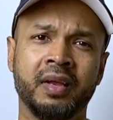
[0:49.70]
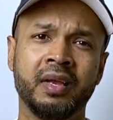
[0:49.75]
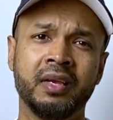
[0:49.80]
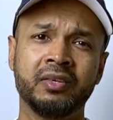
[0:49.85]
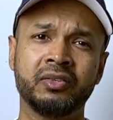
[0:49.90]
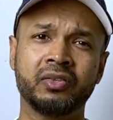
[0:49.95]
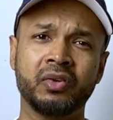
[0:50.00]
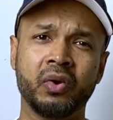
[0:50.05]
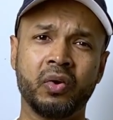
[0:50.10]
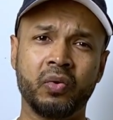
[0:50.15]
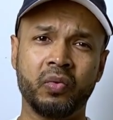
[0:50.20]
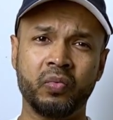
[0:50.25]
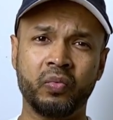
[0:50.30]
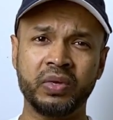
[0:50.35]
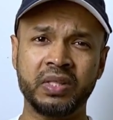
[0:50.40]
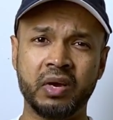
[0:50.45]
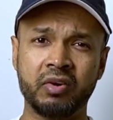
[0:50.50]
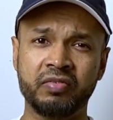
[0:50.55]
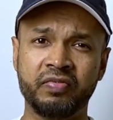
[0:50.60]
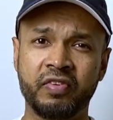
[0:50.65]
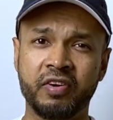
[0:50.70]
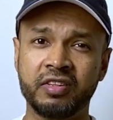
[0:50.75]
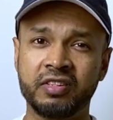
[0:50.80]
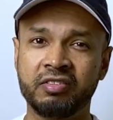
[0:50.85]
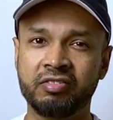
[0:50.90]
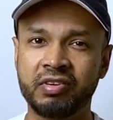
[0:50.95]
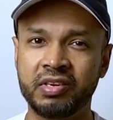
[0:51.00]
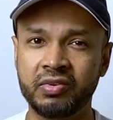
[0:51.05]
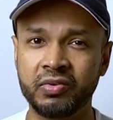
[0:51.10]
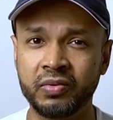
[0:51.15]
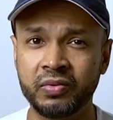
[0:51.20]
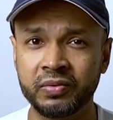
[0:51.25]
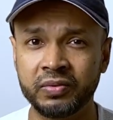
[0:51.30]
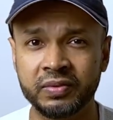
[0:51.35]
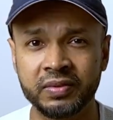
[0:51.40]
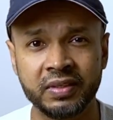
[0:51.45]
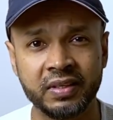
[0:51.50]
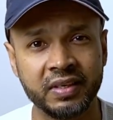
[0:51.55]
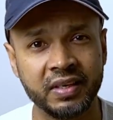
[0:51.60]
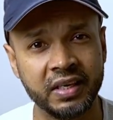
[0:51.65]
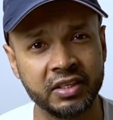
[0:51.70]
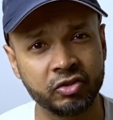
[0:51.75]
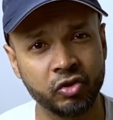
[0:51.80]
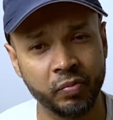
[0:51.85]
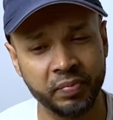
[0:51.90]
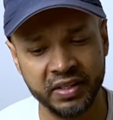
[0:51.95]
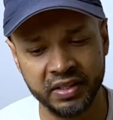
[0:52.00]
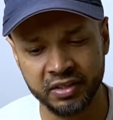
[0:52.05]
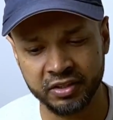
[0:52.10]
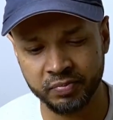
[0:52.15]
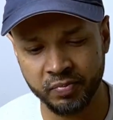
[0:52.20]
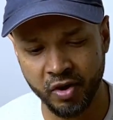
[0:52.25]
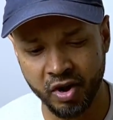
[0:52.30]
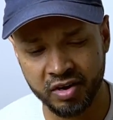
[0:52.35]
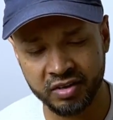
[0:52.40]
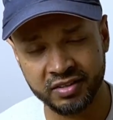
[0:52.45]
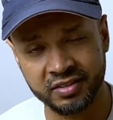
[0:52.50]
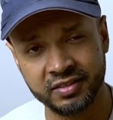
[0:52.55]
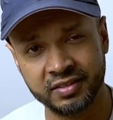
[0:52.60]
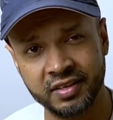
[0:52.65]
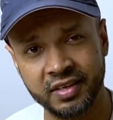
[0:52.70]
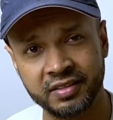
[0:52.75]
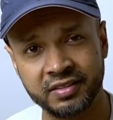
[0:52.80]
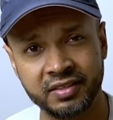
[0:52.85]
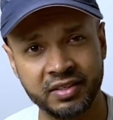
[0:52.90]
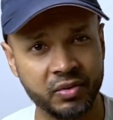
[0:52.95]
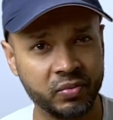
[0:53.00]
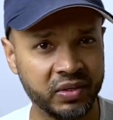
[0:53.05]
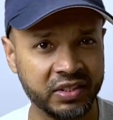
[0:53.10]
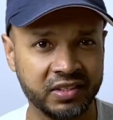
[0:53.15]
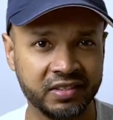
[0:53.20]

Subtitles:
So without further ado, let's open this box and see what's